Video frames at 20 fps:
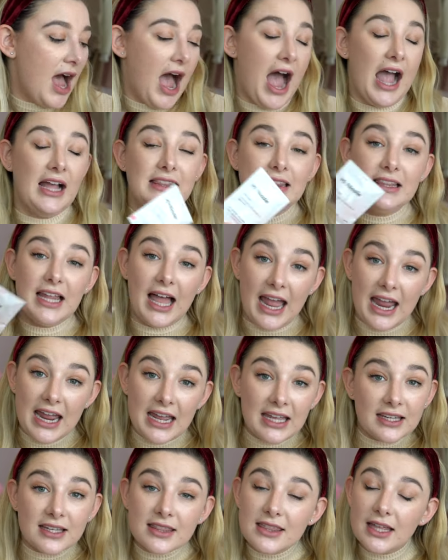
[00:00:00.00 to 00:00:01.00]
I
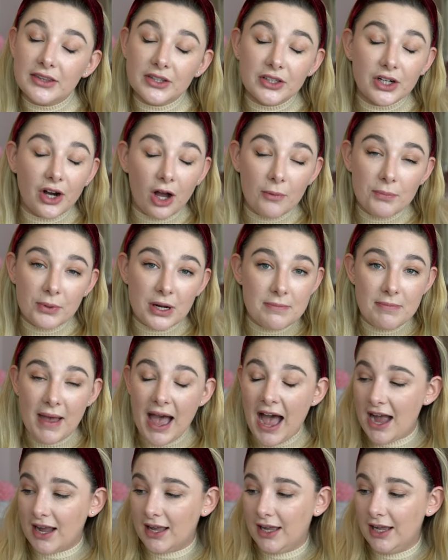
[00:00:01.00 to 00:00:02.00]
like that they're all
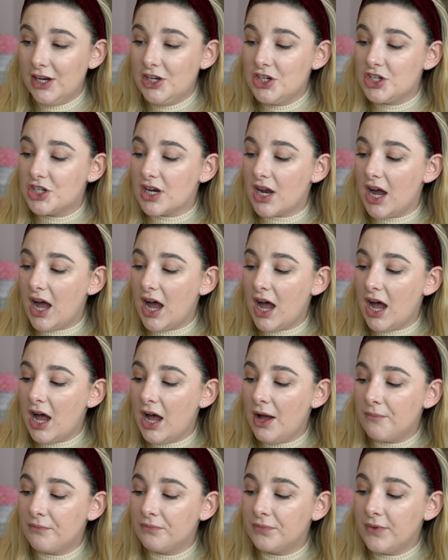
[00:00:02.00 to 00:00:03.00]
prepackaged,
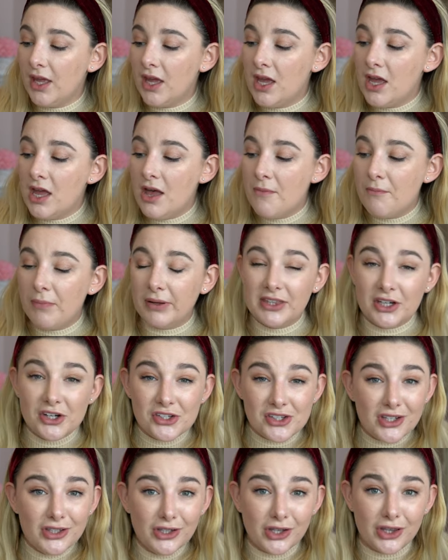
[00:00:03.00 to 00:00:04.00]
um, but
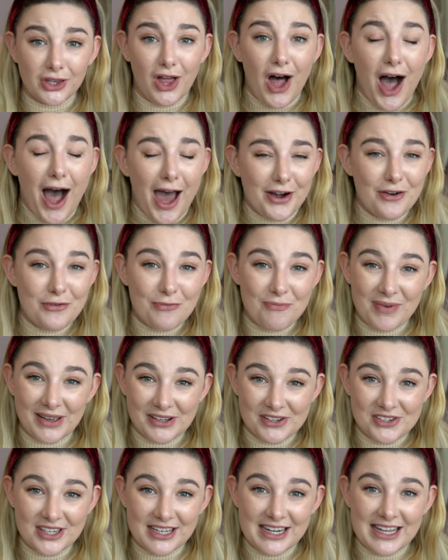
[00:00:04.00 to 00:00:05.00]
there's a lot of
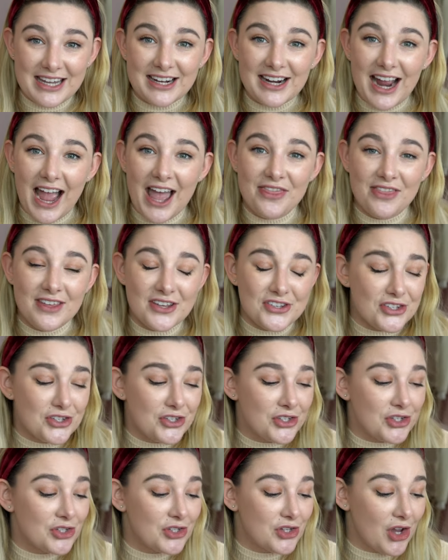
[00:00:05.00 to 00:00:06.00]
pills in here, and this is
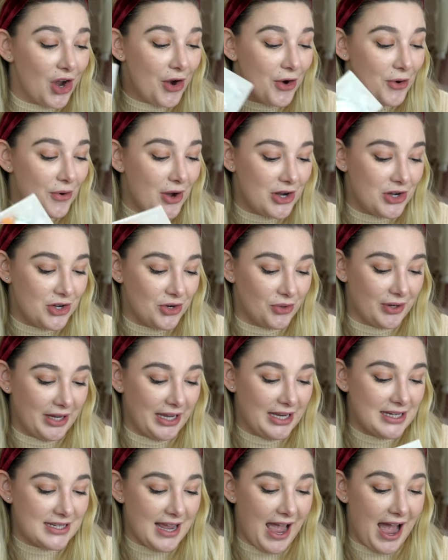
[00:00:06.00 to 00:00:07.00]
so
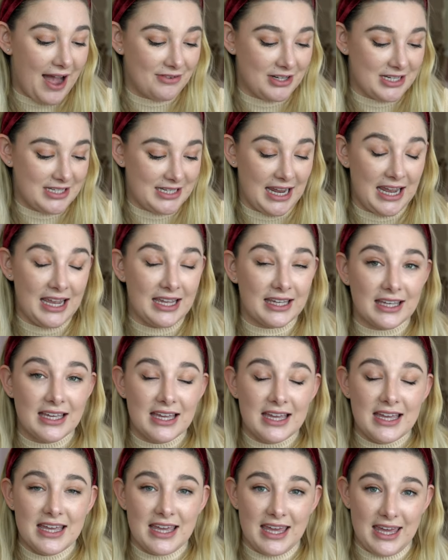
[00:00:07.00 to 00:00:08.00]
annoying to have to take
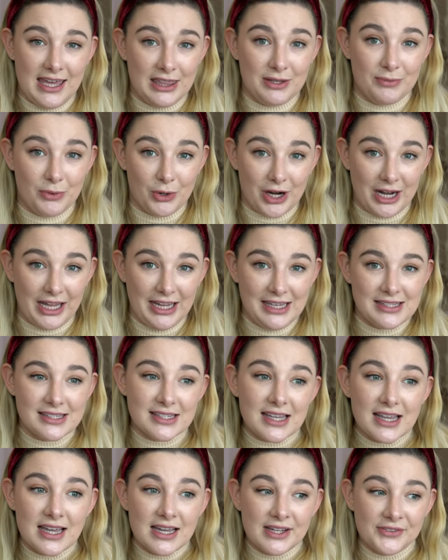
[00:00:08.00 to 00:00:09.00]
in the
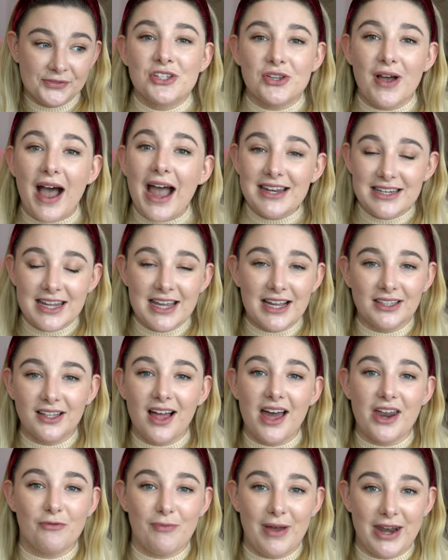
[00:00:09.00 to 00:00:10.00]
mornings. So I take a
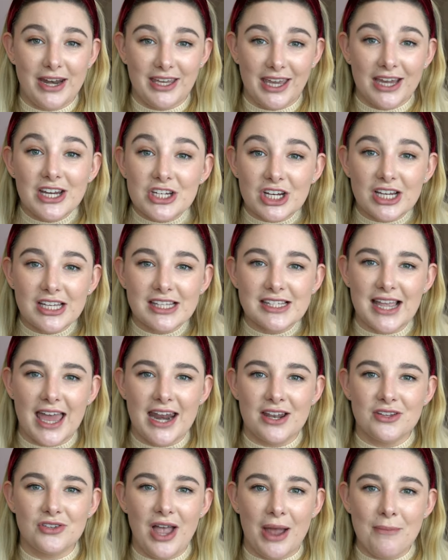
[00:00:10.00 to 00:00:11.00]
lot of medications
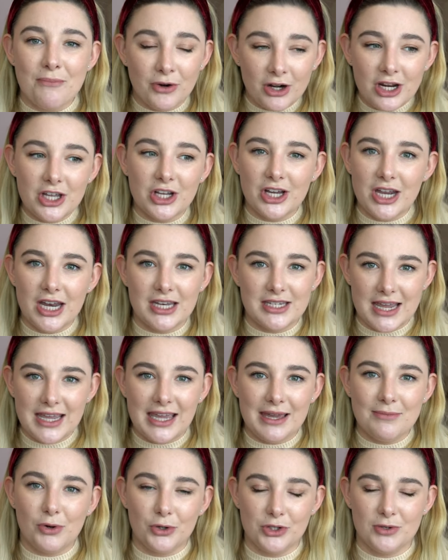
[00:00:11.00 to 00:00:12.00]
and I'm pretty good at
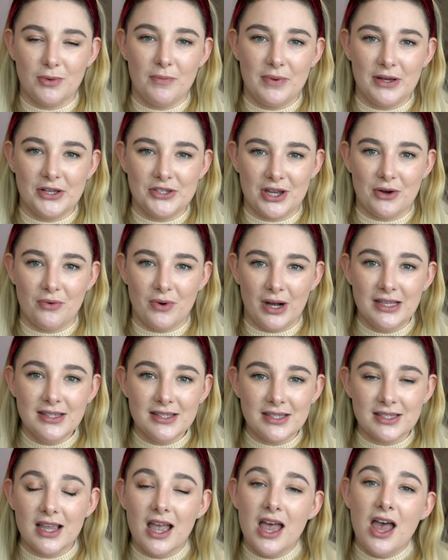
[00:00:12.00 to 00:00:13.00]
taking multiple pills at
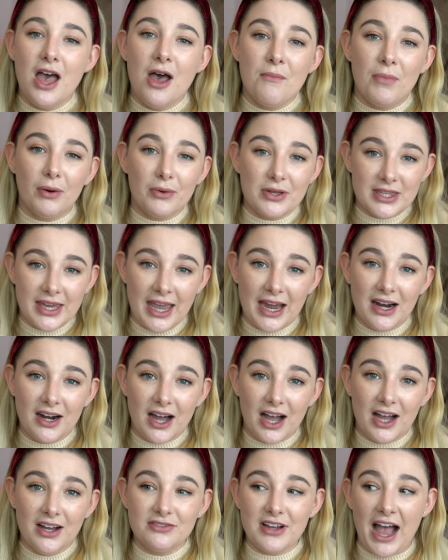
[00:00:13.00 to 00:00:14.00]
once, but with Care
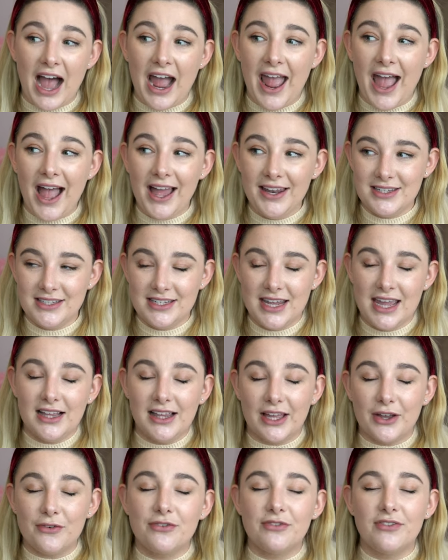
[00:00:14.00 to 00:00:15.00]
Of, I had to take
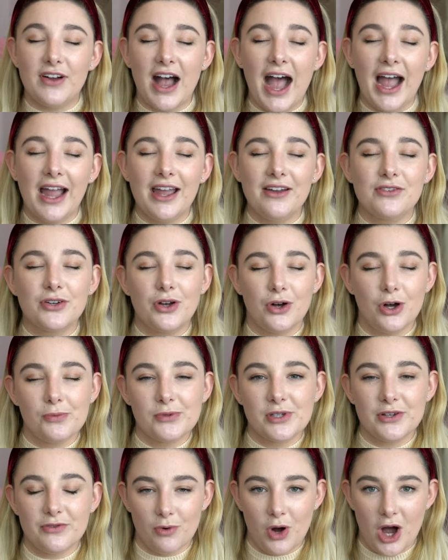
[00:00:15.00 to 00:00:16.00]
like five
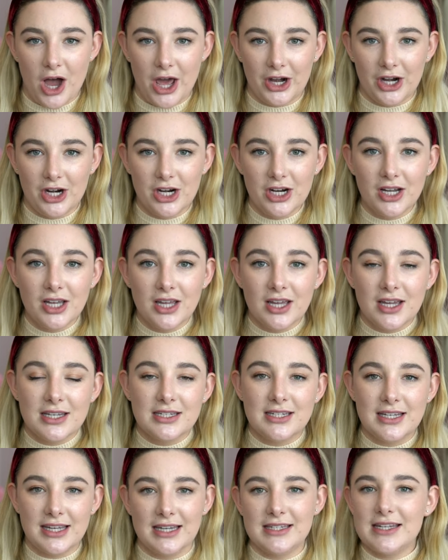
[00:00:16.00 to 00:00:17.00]
gulps of water
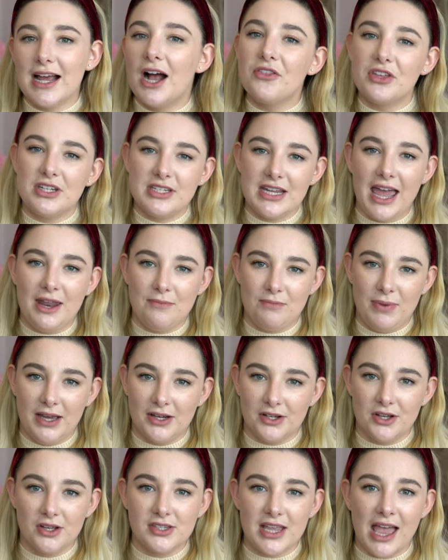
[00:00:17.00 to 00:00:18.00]
to get down the ten
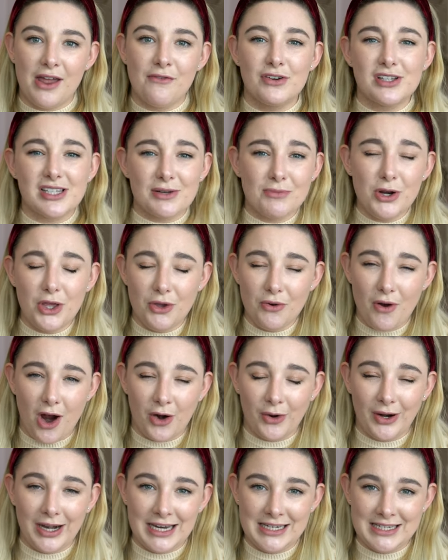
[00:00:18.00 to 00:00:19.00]
pills. And for someone who
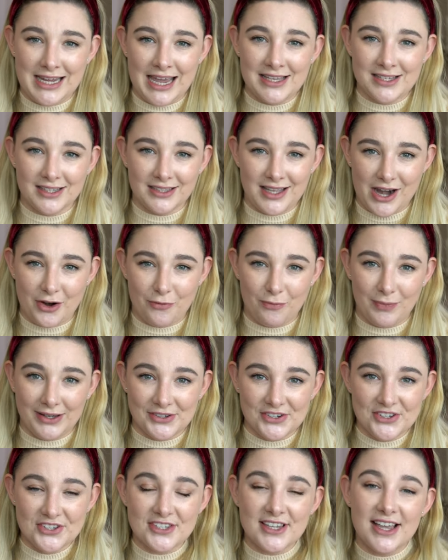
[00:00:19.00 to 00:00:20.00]
already takes a lot of
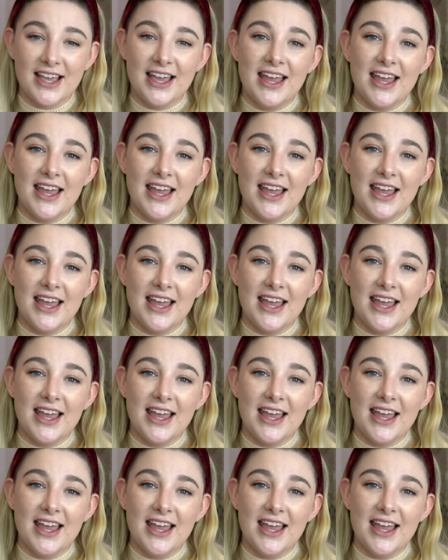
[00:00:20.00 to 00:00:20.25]
pills,